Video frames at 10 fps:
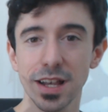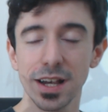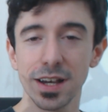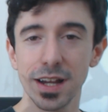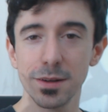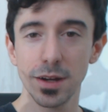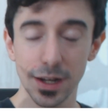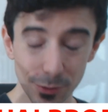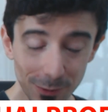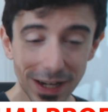
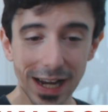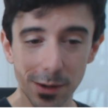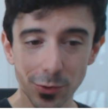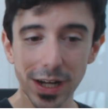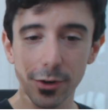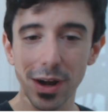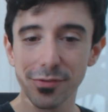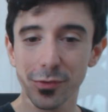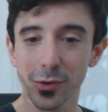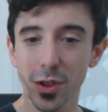I'm really
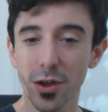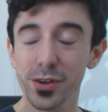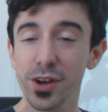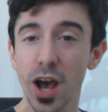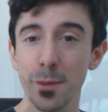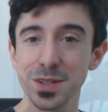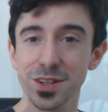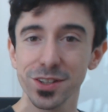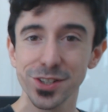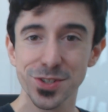grateful for all your
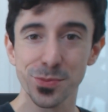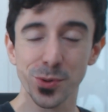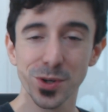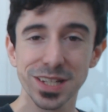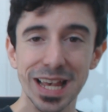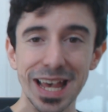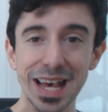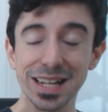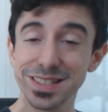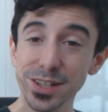comments, all your support.
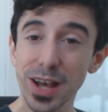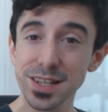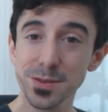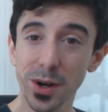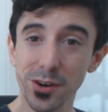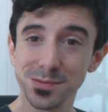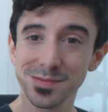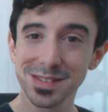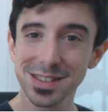I'll see you guys tomorrow.